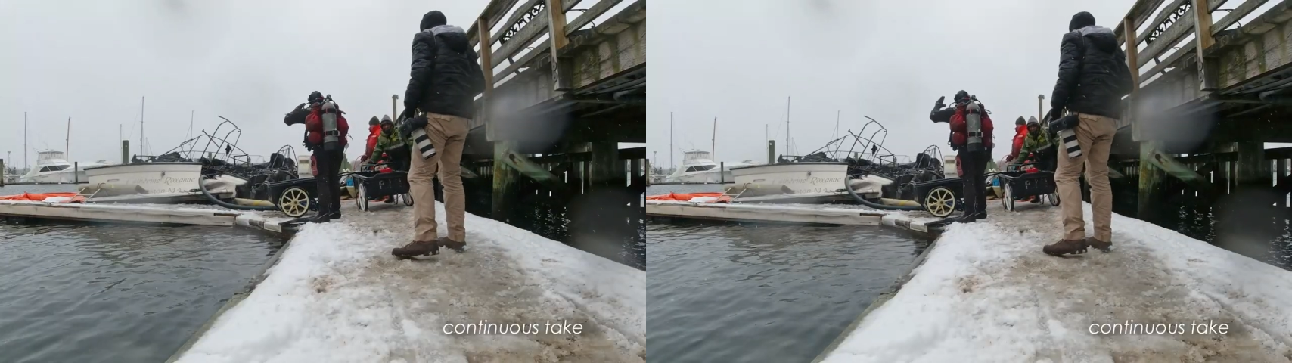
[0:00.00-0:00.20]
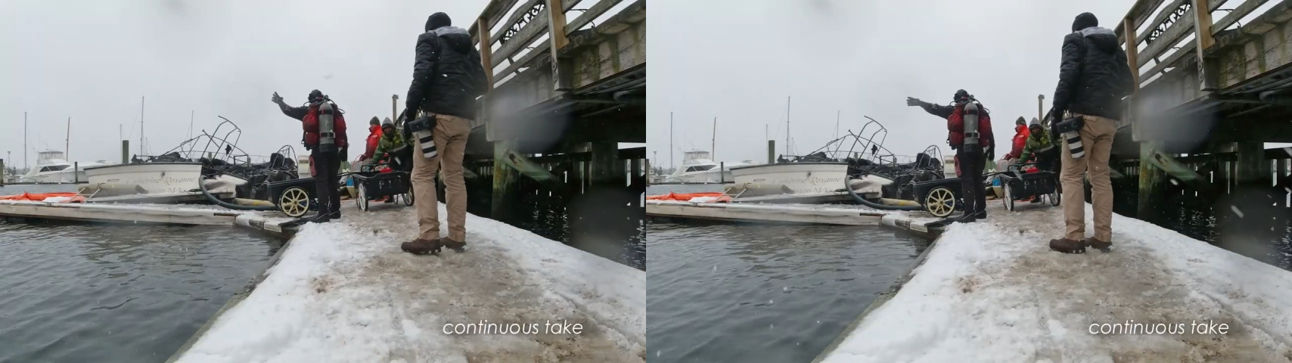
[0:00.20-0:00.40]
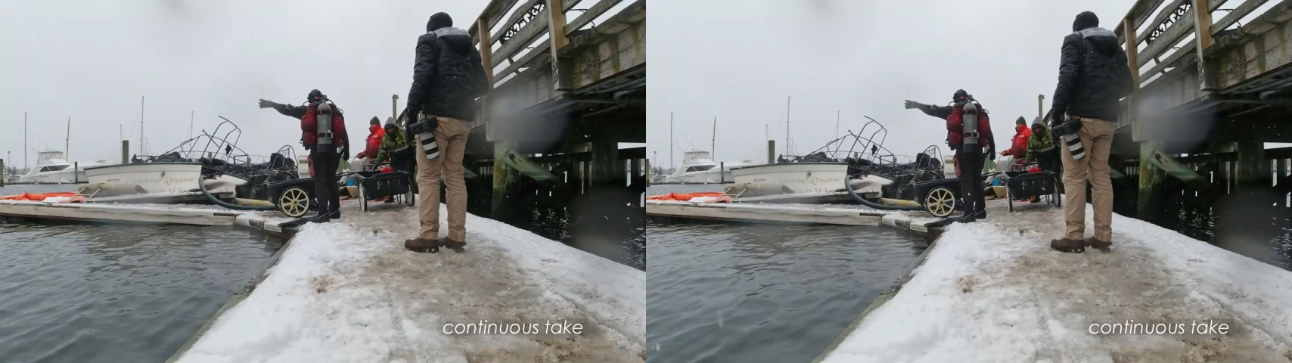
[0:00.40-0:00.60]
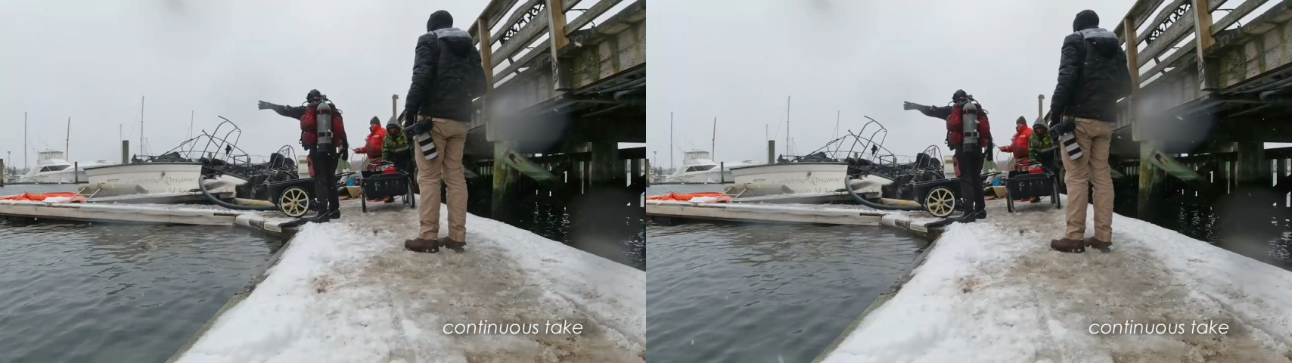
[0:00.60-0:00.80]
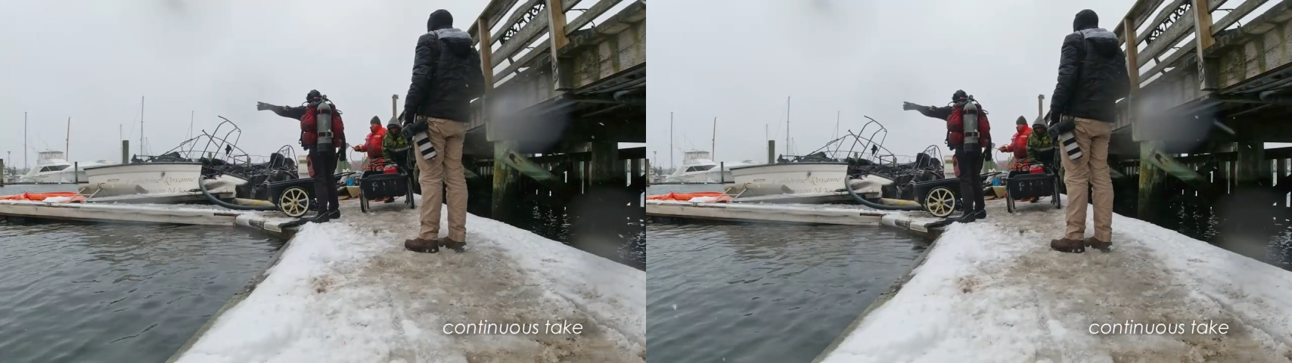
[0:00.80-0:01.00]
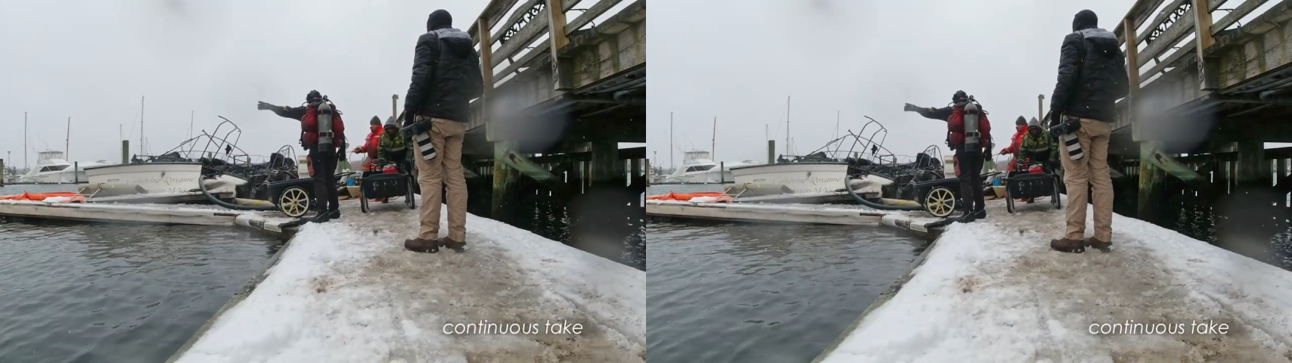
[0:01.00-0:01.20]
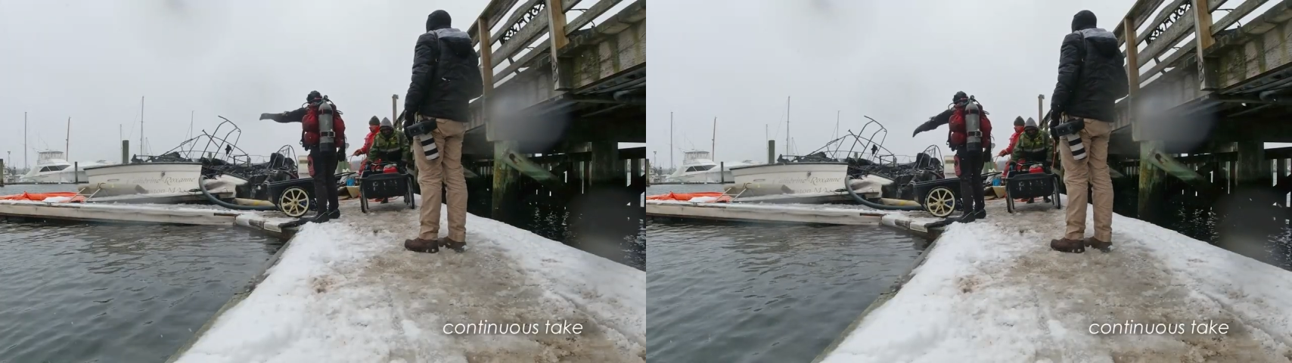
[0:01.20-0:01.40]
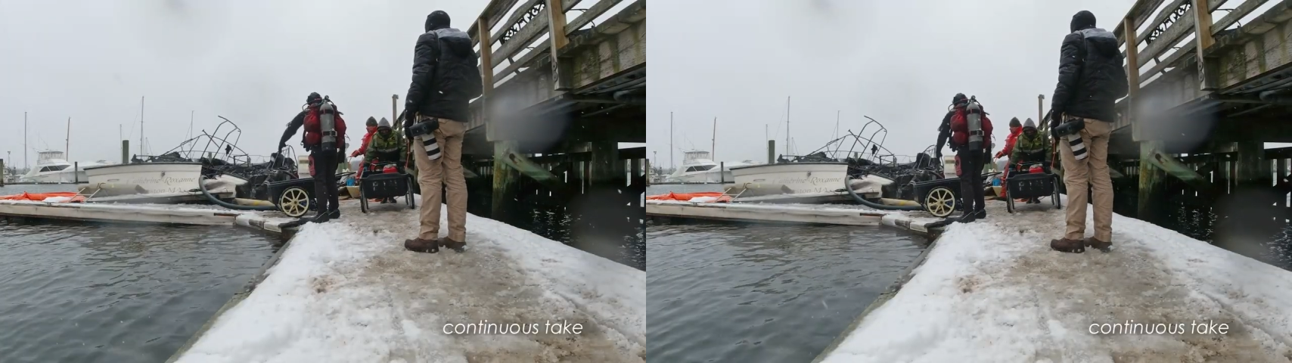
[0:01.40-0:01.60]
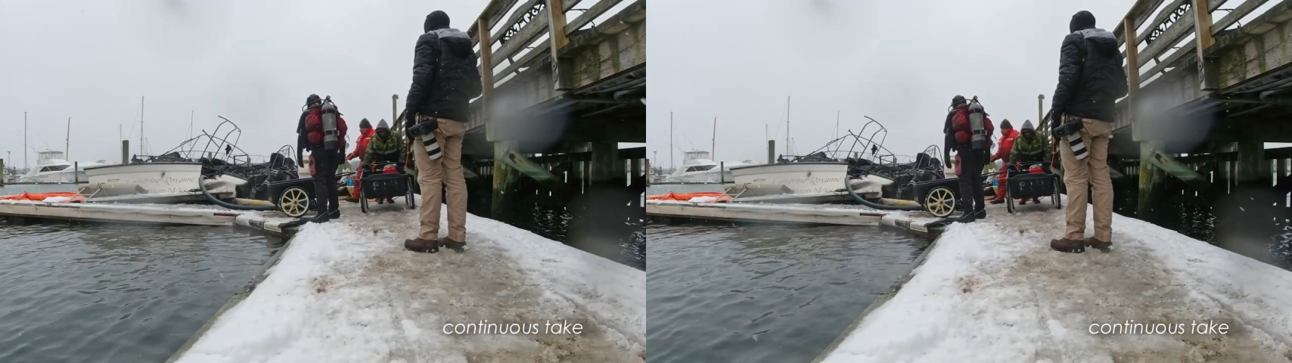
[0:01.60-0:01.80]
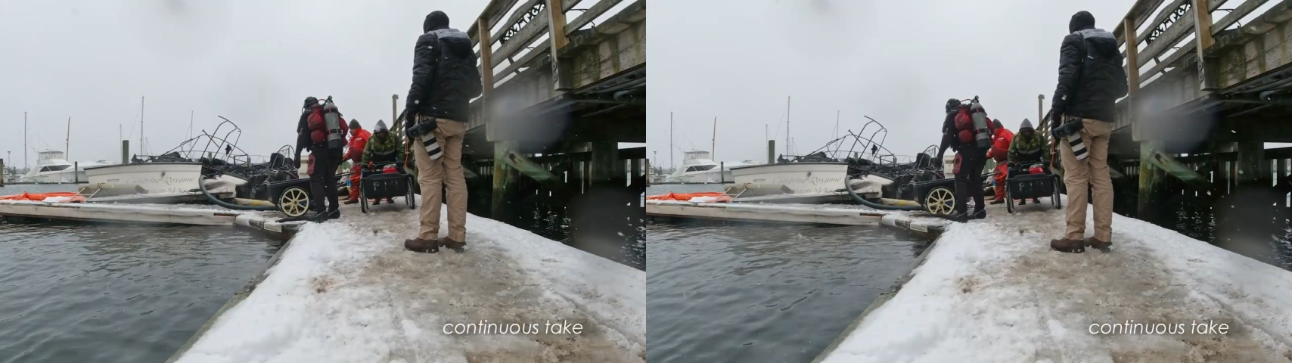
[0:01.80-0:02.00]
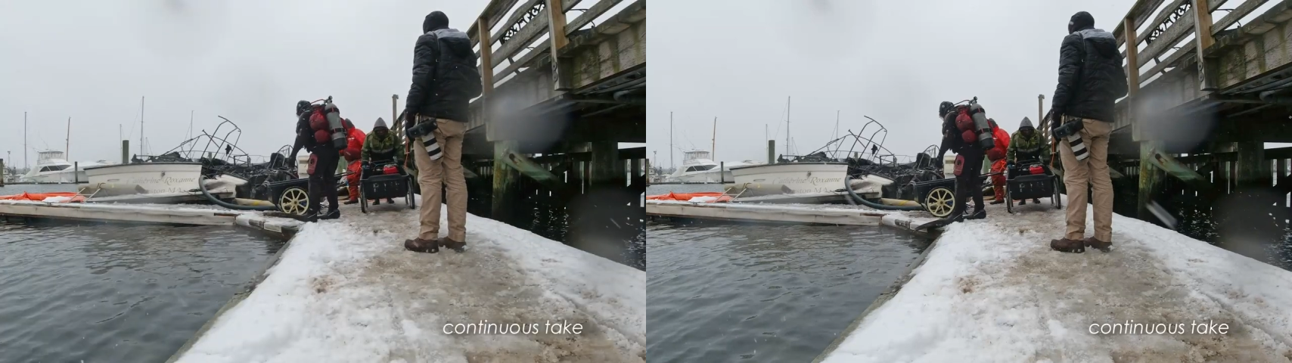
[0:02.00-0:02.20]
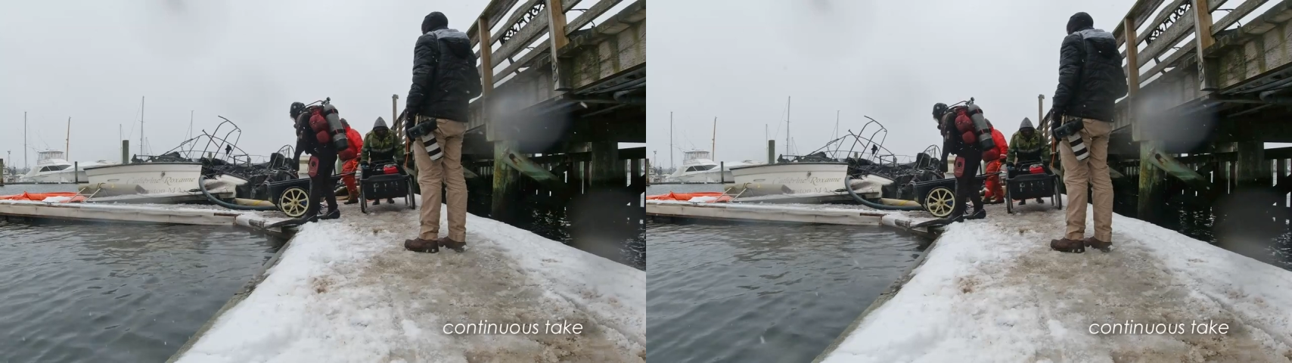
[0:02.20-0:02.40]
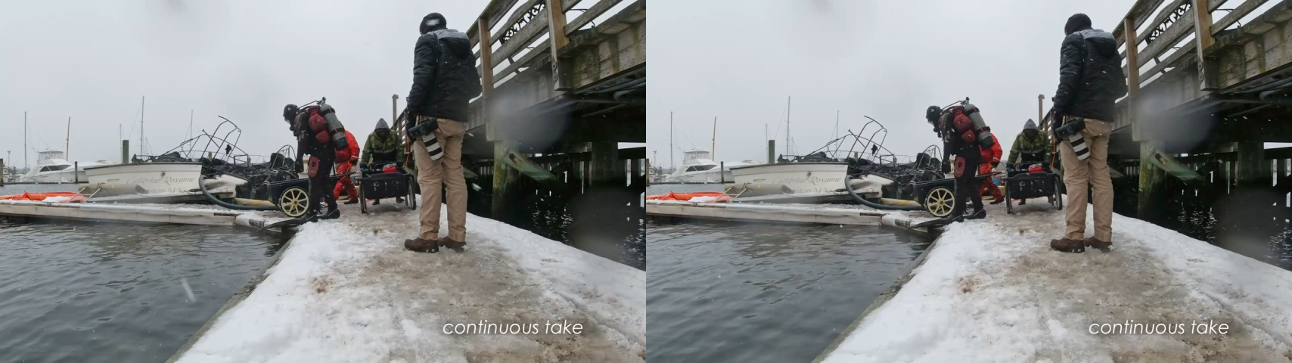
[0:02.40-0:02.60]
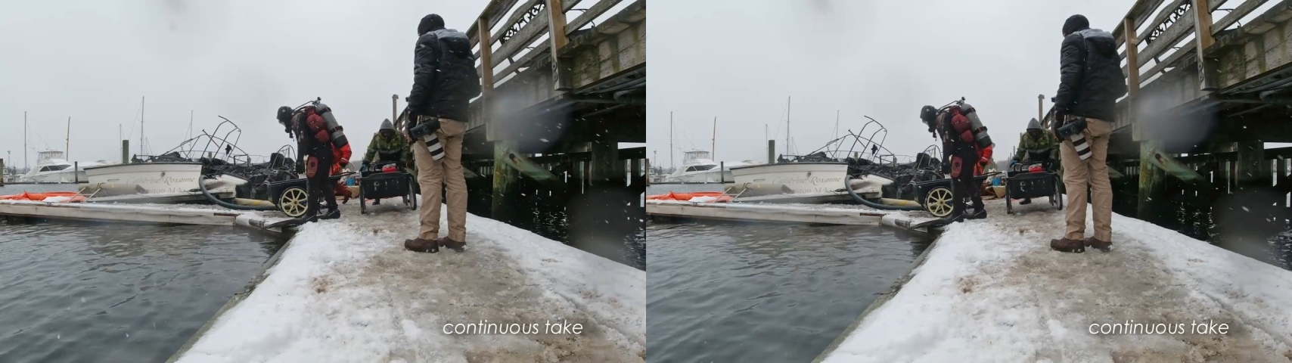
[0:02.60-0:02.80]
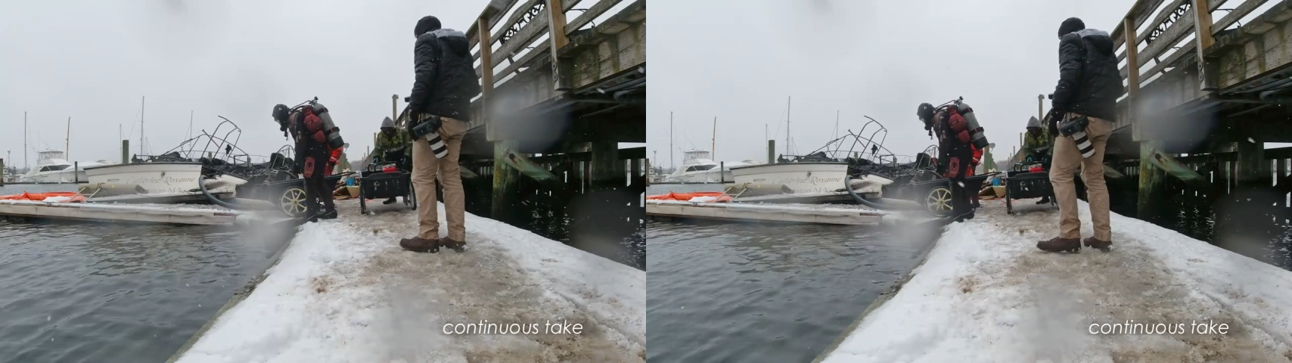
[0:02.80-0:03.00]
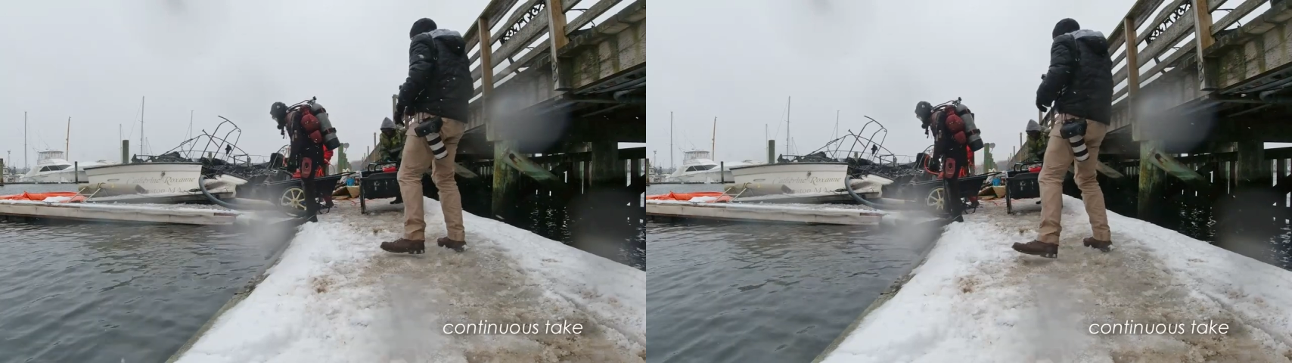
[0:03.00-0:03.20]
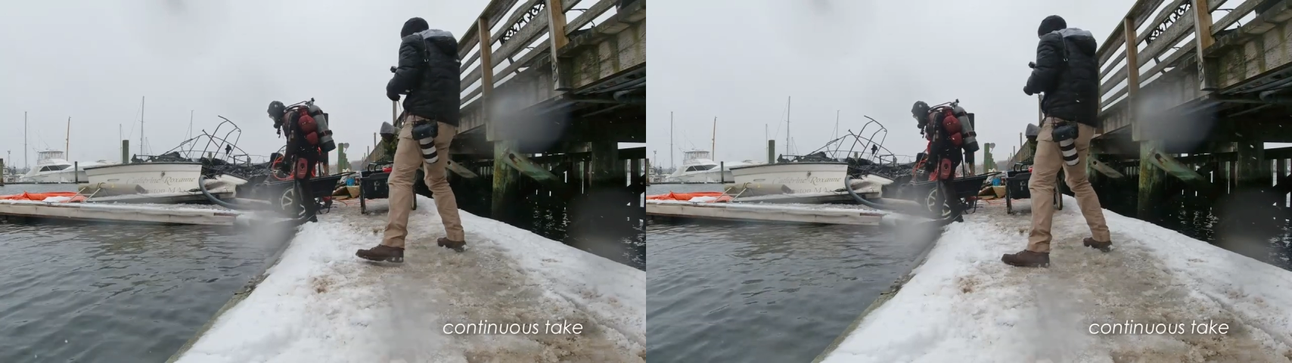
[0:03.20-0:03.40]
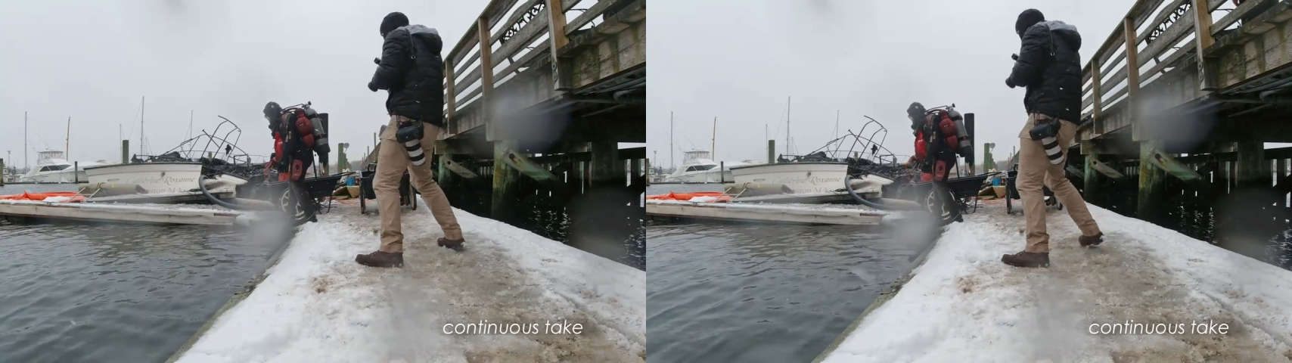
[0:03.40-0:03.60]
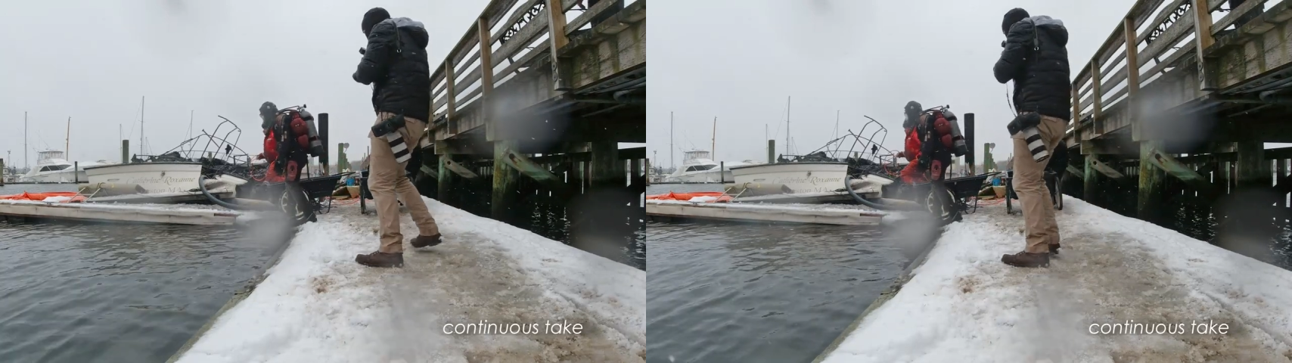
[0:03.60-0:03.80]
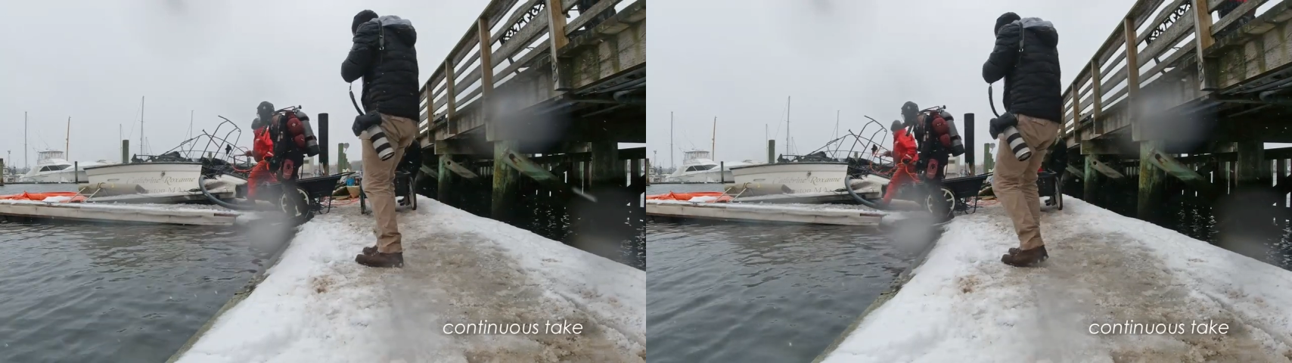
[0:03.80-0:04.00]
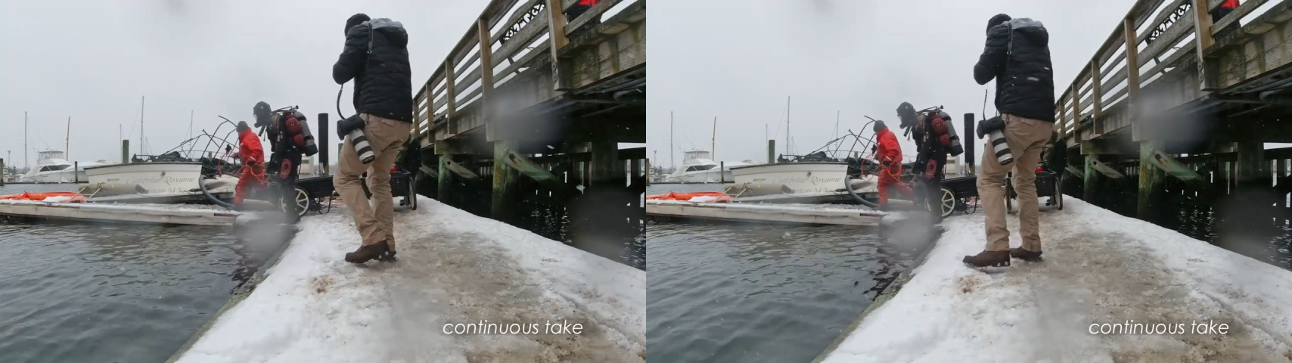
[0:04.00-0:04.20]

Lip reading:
[unreadable: no face in view]